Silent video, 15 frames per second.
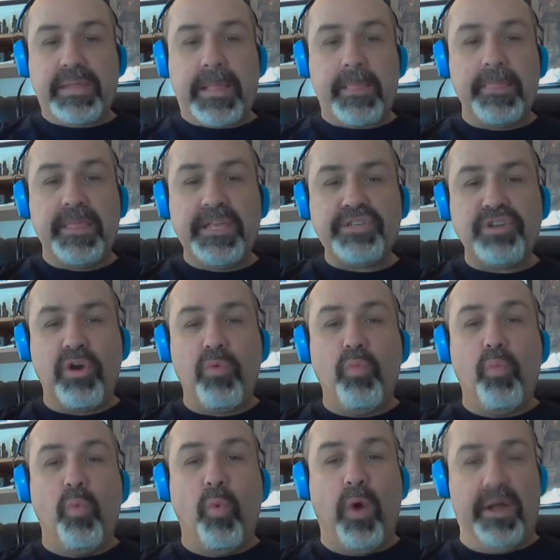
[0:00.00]
these are
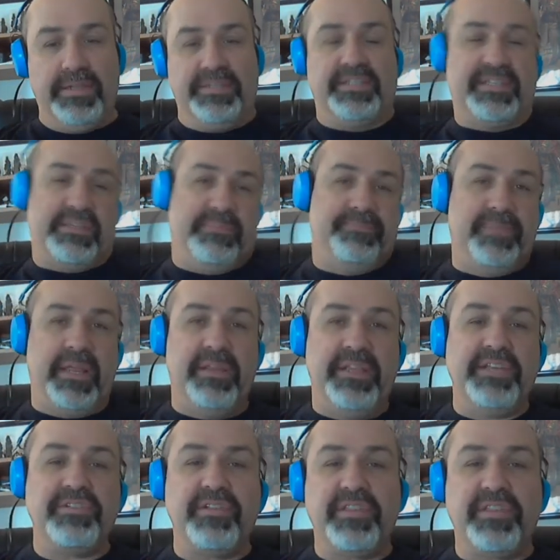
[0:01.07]
once. And
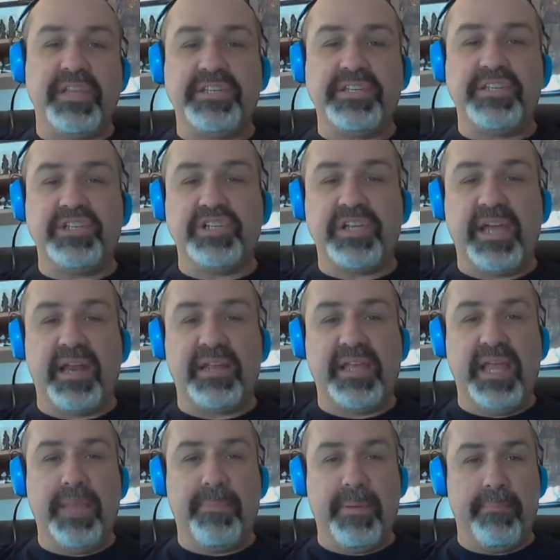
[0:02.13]
these are things that you got to
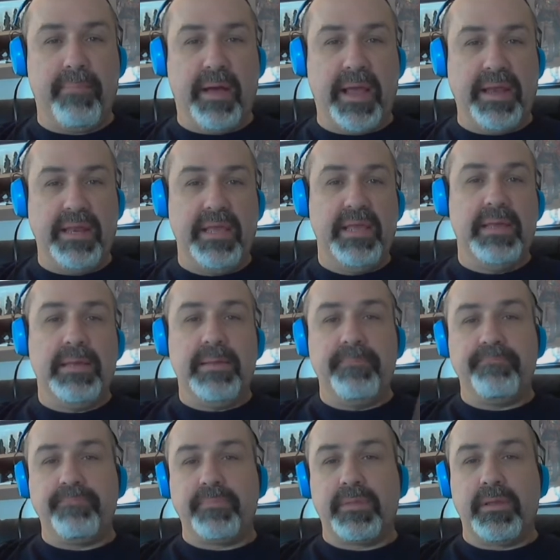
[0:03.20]
keep in mind.
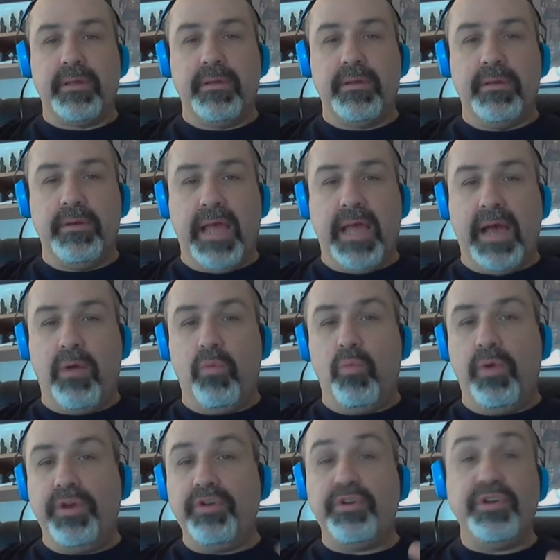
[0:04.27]
Now,
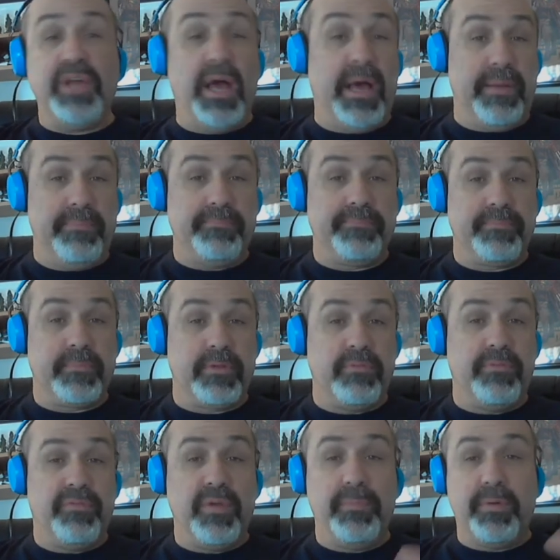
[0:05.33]
when you're done,
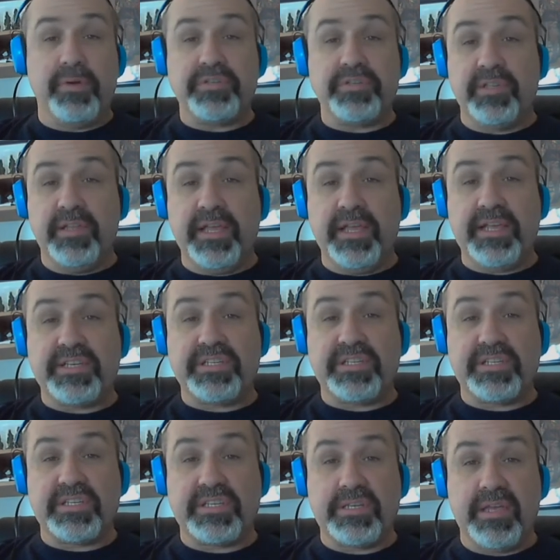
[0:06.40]
review both
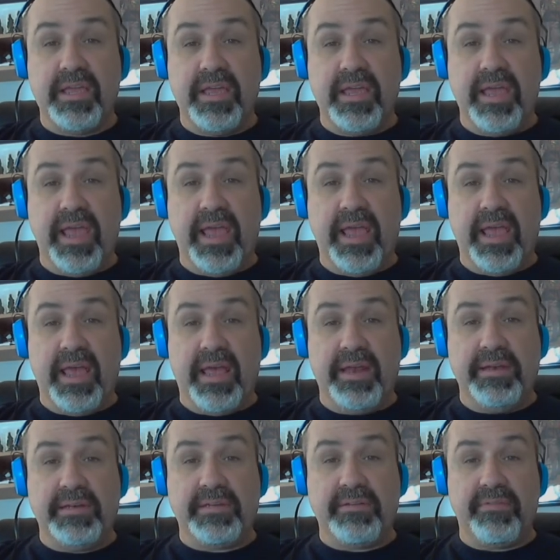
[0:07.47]
lists
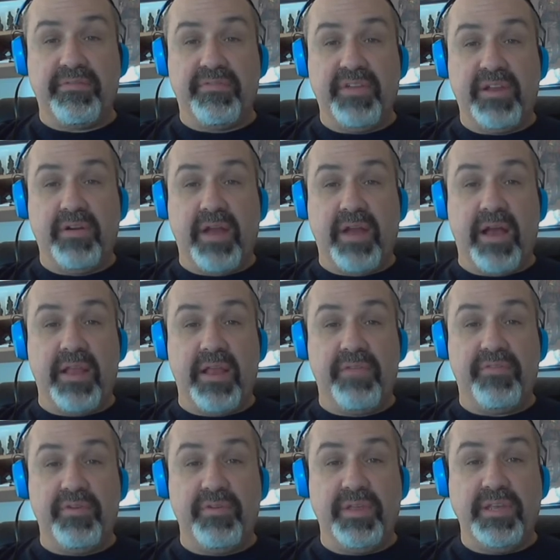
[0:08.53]
and figure out
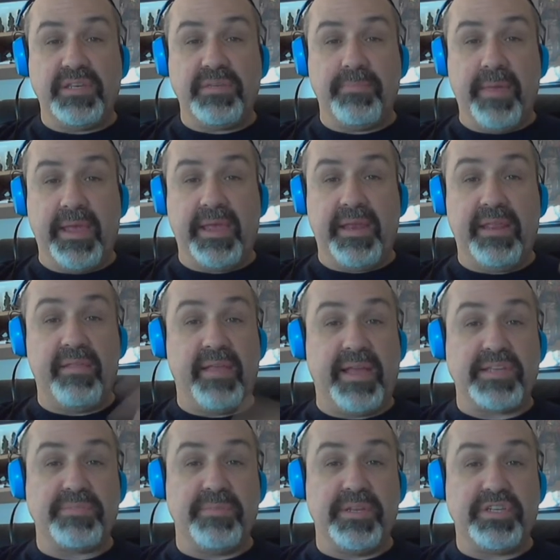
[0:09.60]
if you need to make any
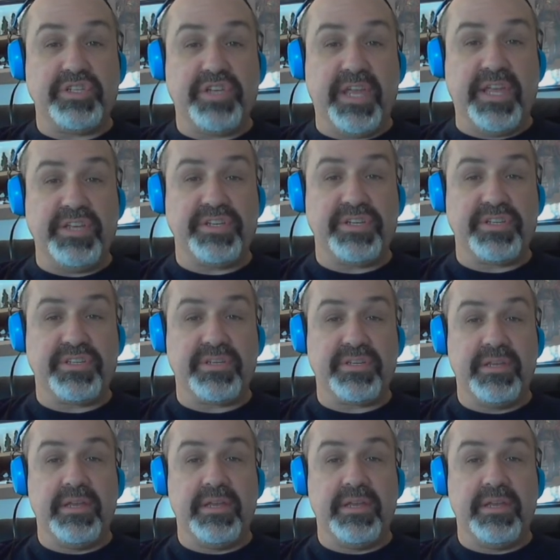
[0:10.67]
last minute changes.